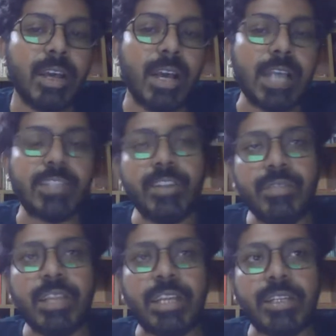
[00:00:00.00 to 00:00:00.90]
as
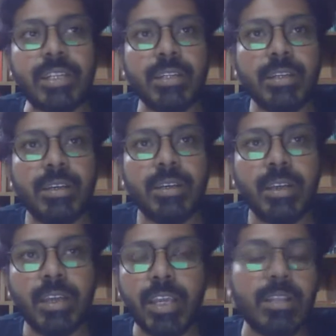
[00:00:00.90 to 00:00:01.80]
reflected
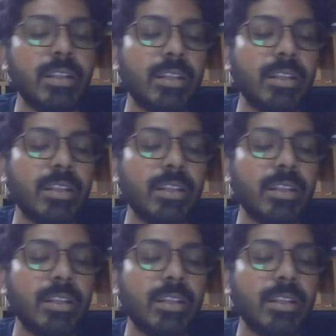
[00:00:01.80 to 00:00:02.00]
in